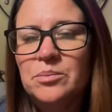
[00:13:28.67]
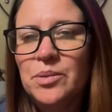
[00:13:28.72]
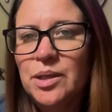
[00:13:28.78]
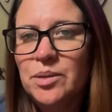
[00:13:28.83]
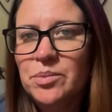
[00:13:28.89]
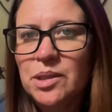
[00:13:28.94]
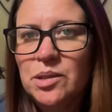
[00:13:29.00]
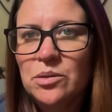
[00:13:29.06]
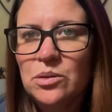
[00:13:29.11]

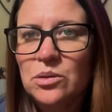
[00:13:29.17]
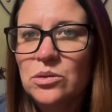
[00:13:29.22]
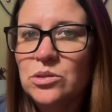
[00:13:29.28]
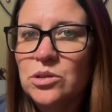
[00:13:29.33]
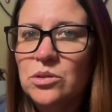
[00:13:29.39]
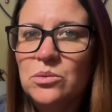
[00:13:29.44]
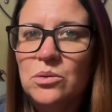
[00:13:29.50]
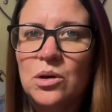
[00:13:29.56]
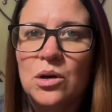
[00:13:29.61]
baby girl.
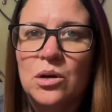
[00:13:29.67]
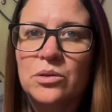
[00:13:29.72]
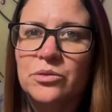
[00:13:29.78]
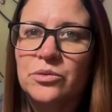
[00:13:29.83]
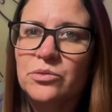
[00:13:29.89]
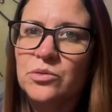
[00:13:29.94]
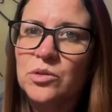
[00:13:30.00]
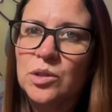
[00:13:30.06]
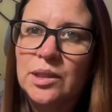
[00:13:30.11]
You are
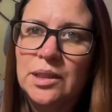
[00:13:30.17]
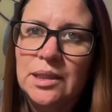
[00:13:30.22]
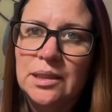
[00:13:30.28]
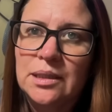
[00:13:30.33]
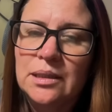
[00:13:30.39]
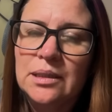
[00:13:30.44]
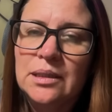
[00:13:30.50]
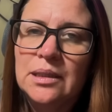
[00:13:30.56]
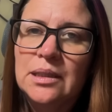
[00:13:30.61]

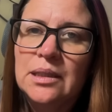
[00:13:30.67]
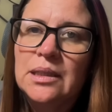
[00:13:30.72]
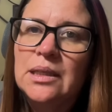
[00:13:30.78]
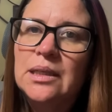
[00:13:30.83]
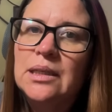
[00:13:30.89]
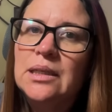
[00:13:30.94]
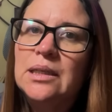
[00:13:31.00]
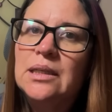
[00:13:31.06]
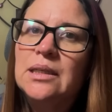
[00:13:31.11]
free.
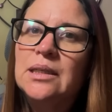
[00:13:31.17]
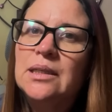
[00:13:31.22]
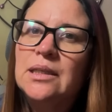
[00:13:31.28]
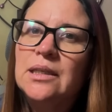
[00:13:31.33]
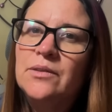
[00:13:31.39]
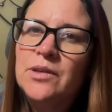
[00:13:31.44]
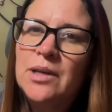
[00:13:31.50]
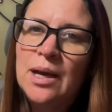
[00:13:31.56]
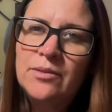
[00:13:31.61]

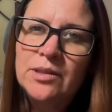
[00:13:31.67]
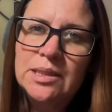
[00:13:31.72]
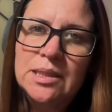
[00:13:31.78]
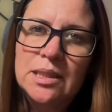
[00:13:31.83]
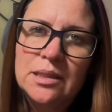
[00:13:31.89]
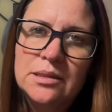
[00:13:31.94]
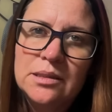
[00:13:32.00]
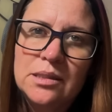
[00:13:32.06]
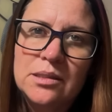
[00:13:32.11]
If you haven't
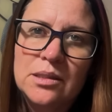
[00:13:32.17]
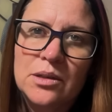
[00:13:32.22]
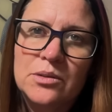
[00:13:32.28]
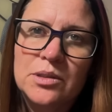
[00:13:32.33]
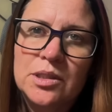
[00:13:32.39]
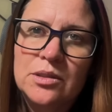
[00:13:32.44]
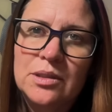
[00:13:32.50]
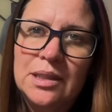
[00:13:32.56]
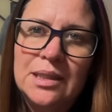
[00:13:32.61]
done so
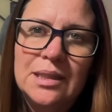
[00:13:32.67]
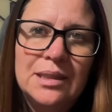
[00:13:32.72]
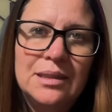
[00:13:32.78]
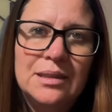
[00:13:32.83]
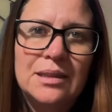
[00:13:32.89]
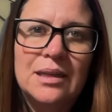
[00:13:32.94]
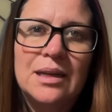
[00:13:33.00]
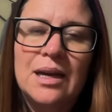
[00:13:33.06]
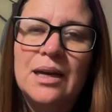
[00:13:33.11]
and you get
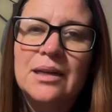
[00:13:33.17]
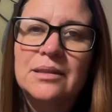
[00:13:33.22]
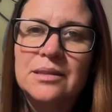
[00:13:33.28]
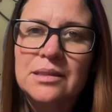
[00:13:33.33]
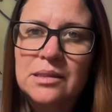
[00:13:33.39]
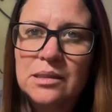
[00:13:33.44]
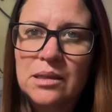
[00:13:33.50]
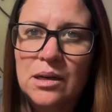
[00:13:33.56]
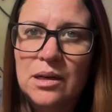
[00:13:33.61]
anything out of
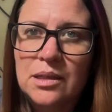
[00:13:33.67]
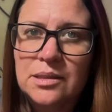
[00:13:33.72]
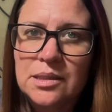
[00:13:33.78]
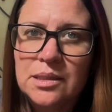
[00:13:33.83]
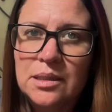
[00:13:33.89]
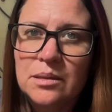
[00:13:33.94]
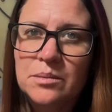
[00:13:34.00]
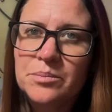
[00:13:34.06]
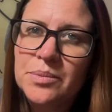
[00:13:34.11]
this
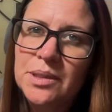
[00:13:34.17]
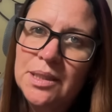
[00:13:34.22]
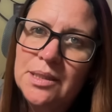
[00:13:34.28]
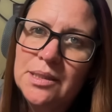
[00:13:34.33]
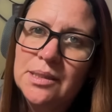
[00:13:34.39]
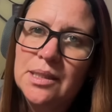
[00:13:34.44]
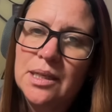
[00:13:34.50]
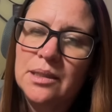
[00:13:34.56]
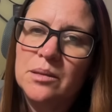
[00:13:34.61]
content,
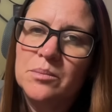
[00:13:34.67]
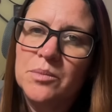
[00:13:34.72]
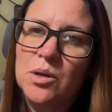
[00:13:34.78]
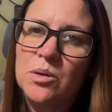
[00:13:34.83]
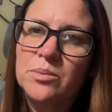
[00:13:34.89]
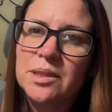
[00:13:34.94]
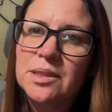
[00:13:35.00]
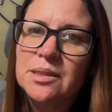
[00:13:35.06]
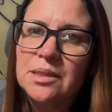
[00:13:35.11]
please take a
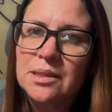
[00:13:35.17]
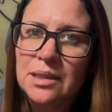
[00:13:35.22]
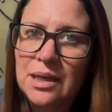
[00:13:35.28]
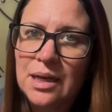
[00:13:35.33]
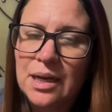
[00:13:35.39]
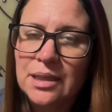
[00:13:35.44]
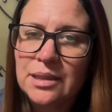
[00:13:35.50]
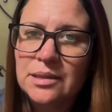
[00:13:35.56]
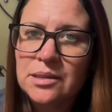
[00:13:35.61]
moment to
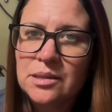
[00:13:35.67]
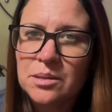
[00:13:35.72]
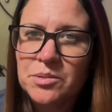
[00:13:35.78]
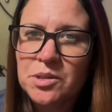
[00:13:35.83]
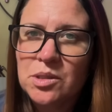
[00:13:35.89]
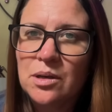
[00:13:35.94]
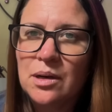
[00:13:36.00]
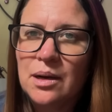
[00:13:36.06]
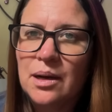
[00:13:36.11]
like,
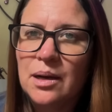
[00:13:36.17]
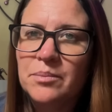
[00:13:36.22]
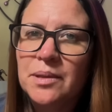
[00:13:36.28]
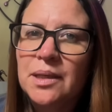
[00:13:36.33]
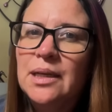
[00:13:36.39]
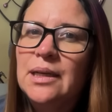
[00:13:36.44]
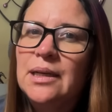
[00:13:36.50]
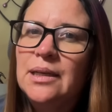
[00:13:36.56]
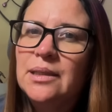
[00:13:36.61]
subscribe,
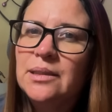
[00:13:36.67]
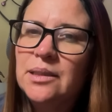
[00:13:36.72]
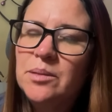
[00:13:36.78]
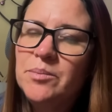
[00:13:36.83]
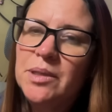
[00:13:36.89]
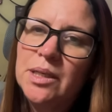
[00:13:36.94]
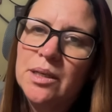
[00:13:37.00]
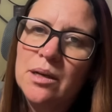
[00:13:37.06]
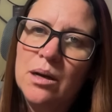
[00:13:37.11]
and leave
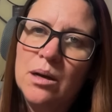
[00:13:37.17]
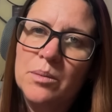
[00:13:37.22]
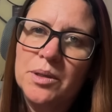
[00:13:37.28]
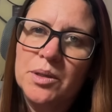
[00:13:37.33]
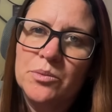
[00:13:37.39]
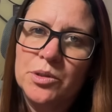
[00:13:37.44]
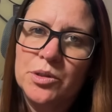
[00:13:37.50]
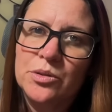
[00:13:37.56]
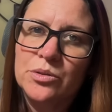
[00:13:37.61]
me a
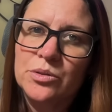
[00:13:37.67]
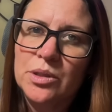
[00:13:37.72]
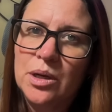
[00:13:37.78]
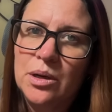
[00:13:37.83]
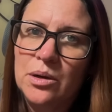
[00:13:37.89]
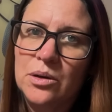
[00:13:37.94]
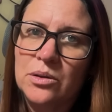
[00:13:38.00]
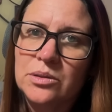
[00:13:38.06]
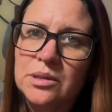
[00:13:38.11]
comment with your
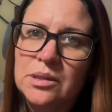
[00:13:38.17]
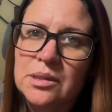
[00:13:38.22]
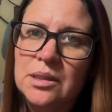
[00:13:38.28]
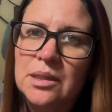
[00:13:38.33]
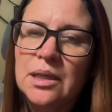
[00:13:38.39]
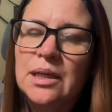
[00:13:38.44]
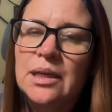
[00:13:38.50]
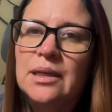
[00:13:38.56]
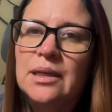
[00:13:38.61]
thoughts.
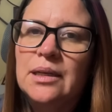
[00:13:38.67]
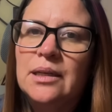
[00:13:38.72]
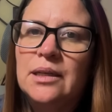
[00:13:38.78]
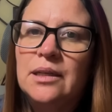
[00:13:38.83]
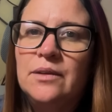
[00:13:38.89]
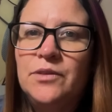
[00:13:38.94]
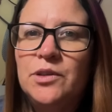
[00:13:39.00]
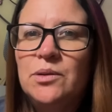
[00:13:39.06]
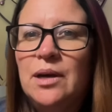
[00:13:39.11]

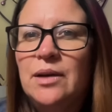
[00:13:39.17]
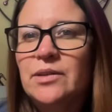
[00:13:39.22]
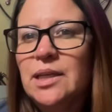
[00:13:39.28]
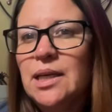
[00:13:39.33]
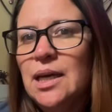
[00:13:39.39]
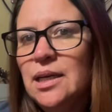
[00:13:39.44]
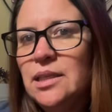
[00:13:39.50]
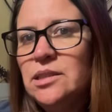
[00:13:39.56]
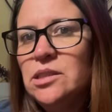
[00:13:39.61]
If you have a
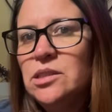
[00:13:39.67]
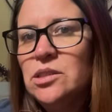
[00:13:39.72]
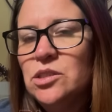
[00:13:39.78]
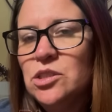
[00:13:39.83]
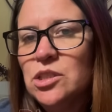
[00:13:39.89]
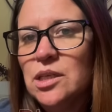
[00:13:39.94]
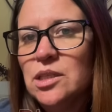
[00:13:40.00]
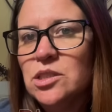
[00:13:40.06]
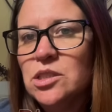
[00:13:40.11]
case
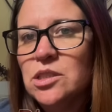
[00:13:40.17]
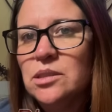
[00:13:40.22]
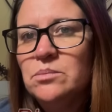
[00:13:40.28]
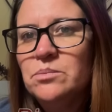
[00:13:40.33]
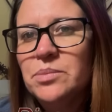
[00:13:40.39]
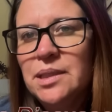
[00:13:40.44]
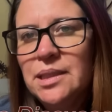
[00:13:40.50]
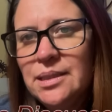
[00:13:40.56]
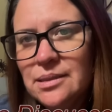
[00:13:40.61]
suggestion,
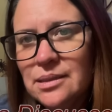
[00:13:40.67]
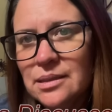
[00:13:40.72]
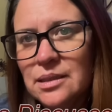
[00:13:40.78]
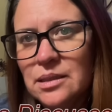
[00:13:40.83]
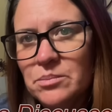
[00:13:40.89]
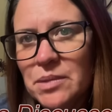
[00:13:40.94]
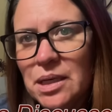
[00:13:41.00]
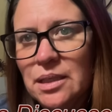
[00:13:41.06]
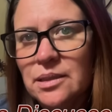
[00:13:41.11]
please
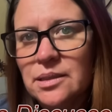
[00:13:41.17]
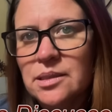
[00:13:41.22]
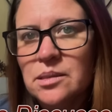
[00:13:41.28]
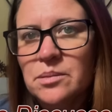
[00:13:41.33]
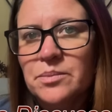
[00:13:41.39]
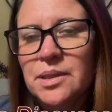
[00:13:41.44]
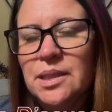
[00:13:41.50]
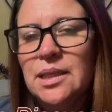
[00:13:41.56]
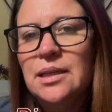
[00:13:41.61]
email it
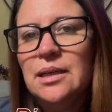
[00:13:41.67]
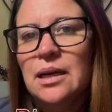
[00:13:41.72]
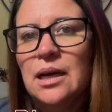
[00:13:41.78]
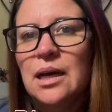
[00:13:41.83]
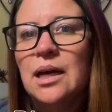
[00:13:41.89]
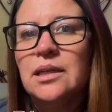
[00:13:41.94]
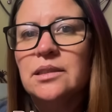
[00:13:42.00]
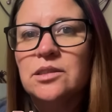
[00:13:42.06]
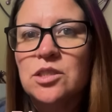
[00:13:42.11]
to me
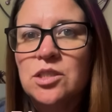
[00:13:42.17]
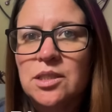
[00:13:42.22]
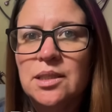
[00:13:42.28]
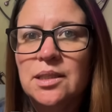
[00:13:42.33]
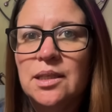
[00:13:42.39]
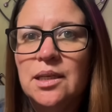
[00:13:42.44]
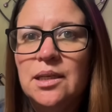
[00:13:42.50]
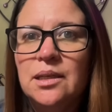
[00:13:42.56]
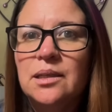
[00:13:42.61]
at
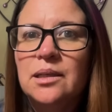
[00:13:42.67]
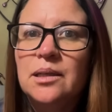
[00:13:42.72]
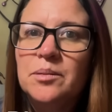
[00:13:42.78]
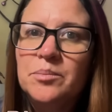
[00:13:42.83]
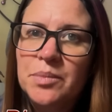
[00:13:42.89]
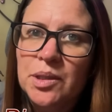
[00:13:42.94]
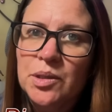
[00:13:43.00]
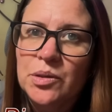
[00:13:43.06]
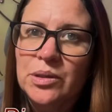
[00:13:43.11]
jenny,
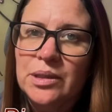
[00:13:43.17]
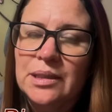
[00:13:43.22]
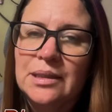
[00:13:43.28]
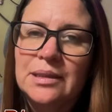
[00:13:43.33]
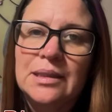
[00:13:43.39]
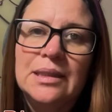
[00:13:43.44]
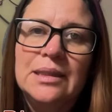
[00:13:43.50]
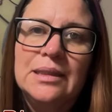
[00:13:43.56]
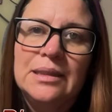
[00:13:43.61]

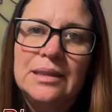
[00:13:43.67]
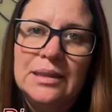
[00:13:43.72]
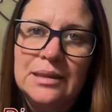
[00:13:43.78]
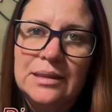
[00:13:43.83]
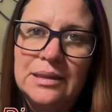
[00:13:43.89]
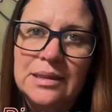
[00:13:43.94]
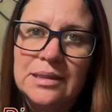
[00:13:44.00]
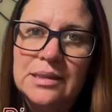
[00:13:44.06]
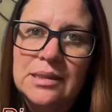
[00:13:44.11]
period,
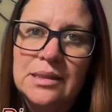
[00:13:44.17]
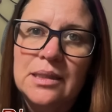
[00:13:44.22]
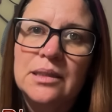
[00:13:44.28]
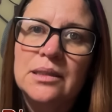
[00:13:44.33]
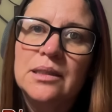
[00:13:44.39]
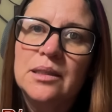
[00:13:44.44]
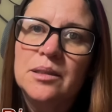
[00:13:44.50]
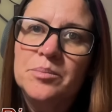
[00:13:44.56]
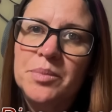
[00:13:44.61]

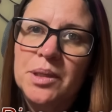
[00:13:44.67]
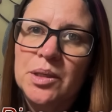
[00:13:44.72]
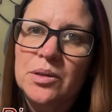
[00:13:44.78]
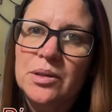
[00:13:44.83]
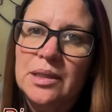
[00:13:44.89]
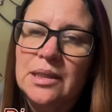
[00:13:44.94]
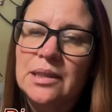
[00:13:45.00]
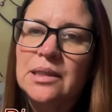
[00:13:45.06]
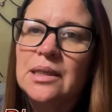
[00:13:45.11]
elisa,
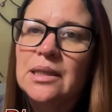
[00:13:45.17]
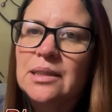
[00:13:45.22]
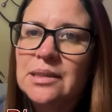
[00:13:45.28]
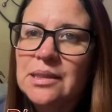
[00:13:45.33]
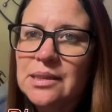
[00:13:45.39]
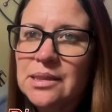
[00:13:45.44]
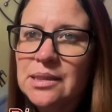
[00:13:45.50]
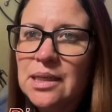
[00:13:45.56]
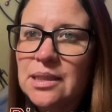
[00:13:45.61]
period,
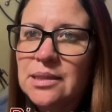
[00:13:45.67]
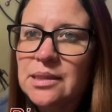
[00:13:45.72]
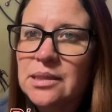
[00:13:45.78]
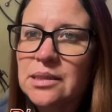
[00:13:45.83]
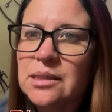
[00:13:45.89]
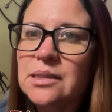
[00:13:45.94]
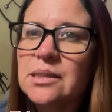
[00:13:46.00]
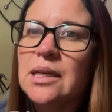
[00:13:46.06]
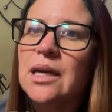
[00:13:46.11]

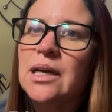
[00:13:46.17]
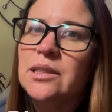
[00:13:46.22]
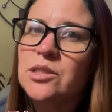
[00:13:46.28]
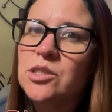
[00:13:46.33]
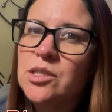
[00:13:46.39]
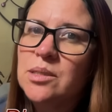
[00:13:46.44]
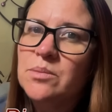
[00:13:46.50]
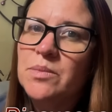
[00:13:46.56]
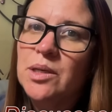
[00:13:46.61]
discusses at
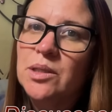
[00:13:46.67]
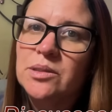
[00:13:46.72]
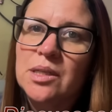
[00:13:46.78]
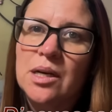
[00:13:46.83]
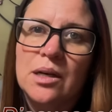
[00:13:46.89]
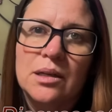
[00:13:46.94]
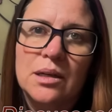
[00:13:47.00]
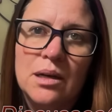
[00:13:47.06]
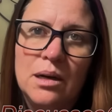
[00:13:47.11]

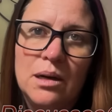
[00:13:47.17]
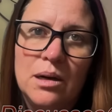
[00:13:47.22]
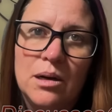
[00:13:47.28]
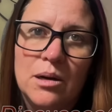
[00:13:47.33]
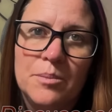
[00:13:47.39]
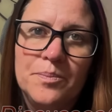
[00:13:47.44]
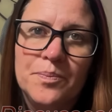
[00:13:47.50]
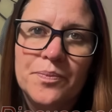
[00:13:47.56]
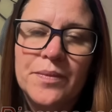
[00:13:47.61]

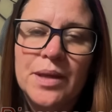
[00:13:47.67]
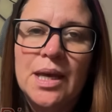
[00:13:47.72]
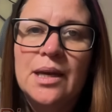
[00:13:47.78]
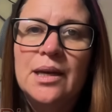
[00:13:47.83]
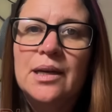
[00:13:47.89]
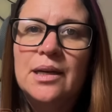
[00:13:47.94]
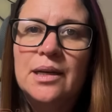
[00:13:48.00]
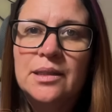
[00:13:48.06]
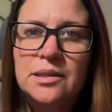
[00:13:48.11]
gmail.com.
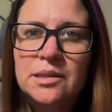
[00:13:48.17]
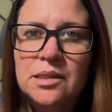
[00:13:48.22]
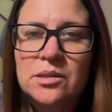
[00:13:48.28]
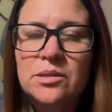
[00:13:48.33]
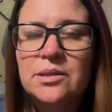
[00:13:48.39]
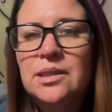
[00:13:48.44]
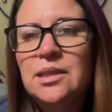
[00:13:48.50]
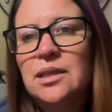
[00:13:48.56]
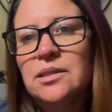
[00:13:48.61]
And
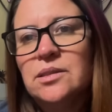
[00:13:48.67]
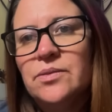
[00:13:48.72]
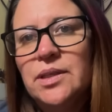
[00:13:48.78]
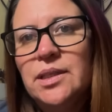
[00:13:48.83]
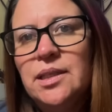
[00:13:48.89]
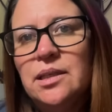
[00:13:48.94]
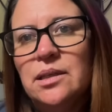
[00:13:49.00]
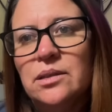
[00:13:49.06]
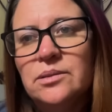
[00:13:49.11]
until the next
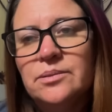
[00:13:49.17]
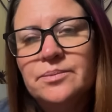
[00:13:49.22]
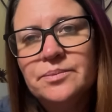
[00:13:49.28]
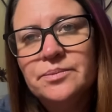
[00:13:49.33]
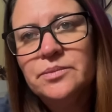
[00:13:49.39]
video,